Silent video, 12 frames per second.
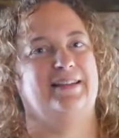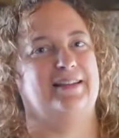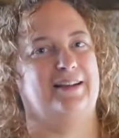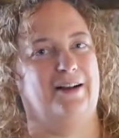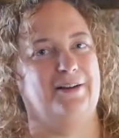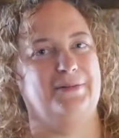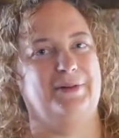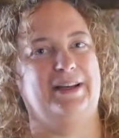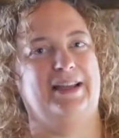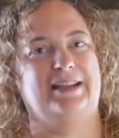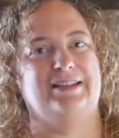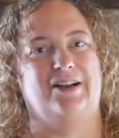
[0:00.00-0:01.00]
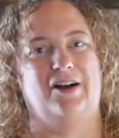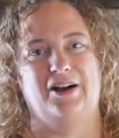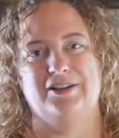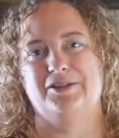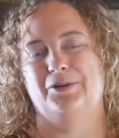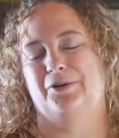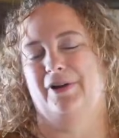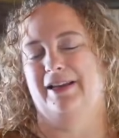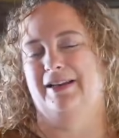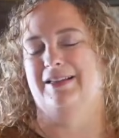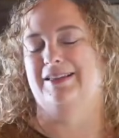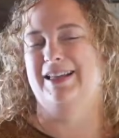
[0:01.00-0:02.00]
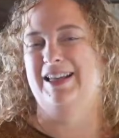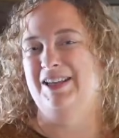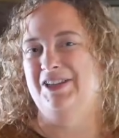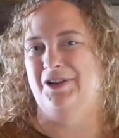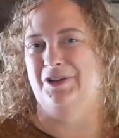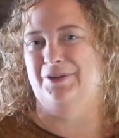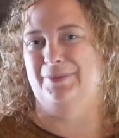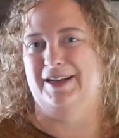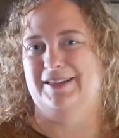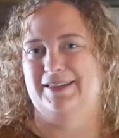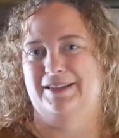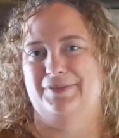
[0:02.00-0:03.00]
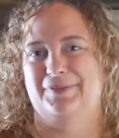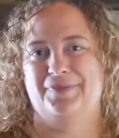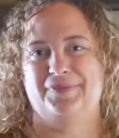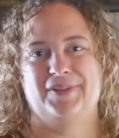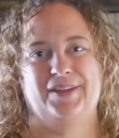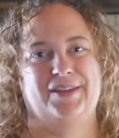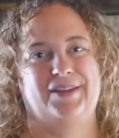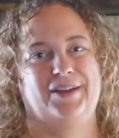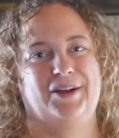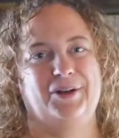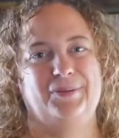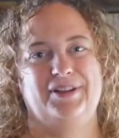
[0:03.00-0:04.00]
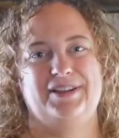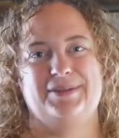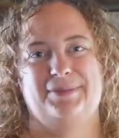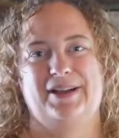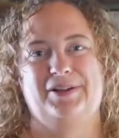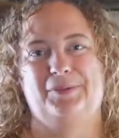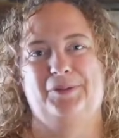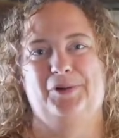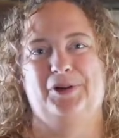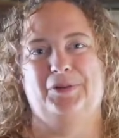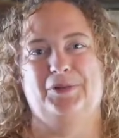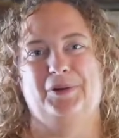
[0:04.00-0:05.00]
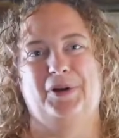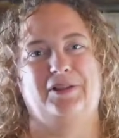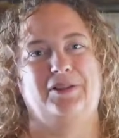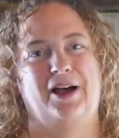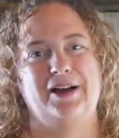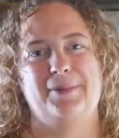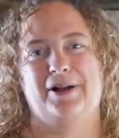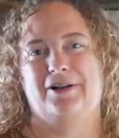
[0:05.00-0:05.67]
cottonwood is also great as internal medicine. Herbalist Michael Moore wrote a lot about